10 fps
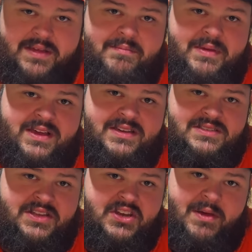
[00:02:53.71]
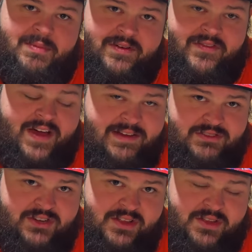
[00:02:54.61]
Because the number five
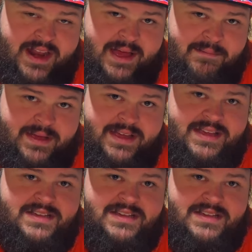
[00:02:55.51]
trailer that I pick